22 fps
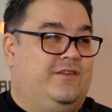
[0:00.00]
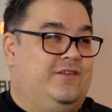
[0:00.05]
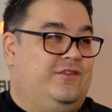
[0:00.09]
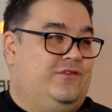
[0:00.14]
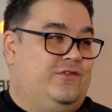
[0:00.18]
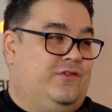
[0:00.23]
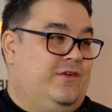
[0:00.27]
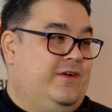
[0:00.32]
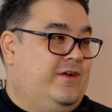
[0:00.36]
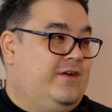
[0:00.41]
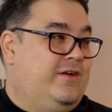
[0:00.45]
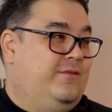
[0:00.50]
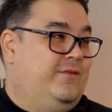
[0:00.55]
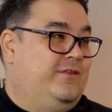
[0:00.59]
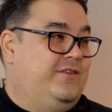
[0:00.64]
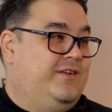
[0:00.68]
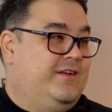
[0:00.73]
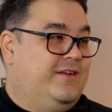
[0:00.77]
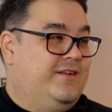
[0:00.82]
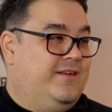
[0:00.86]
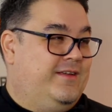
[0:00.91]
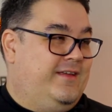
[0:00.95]
Destroyer,
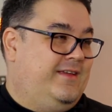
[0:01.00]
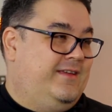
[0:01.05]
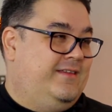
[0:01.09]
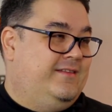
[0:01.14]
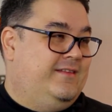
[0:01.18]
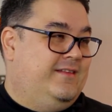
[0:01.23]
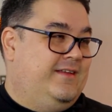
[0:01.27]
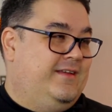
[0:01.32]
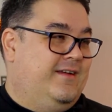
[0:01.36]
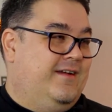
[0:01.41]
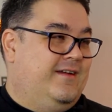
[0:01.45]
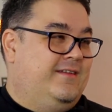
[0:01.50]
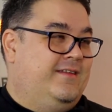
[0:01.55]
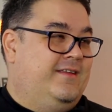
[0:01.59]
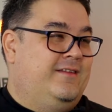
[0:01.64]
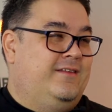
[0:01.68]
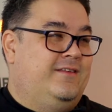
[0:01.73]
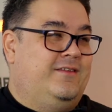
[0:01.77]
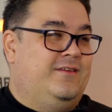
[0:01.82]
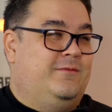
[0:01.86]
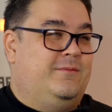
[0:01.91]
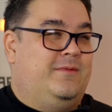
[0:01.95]
which I could have easily gotten
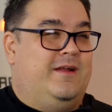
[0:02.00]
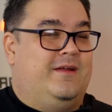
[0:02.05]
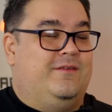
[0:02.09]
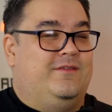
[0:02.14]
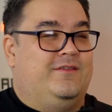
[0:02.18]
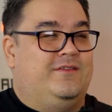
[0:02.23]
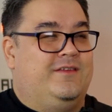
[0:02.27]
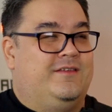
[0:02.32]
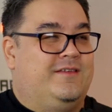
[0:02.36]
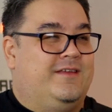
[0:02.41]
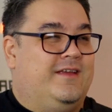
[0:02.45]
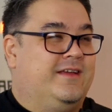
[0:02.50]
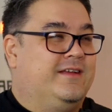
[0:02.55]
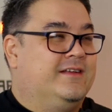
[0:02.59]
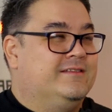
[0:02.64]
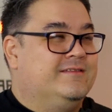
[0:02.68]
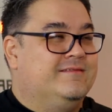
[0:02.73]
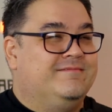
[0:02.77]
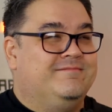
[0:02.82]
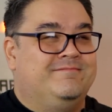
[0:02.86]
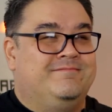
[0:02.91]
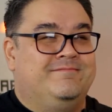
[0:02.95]
into, but I was just like,
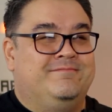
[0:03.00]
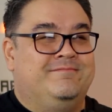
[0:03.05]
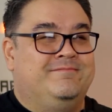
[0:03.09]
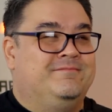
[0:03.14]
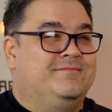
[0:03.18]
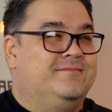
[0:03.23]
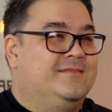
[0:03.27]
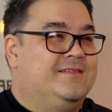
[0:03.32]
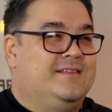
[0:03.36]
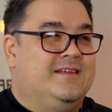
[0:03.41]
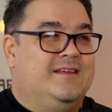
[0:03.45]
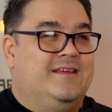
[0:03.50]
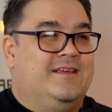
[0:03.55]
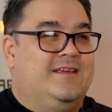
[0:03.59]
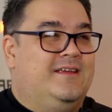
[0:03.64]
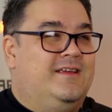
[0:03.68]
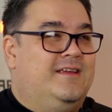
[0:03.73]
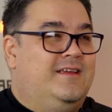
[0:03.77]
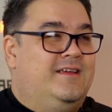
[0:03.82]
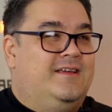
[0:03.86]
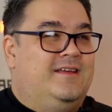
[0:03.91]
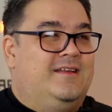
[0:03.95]
no,
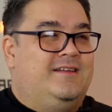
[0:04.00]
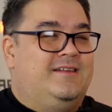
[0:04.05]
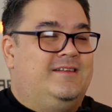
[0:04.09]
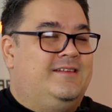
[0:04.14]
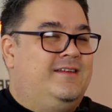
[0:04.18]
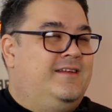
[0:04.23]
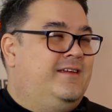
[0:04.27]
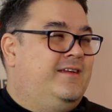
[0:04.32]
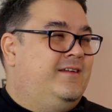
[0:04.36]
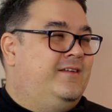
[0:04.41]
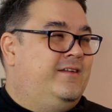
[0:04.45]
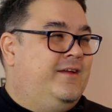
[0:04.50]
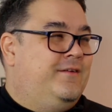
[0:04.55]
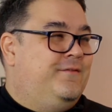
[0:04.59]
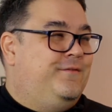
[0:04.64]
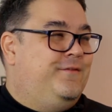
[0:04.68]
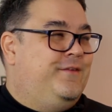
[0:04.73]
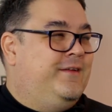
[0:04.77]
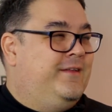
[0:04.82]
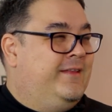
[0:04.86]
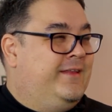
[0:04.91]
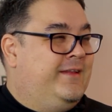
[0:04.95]

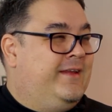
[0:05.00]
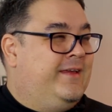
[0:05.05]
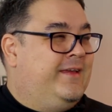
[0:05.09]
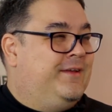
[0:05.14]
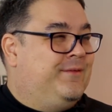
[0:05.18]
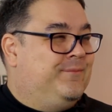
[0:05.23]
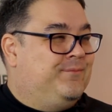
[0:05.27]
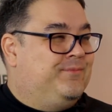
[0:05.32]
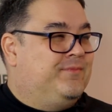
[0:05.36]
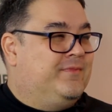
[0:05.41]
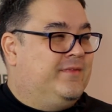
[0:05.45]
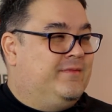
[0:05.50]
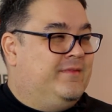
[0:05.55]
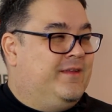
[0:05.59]
not feeling it.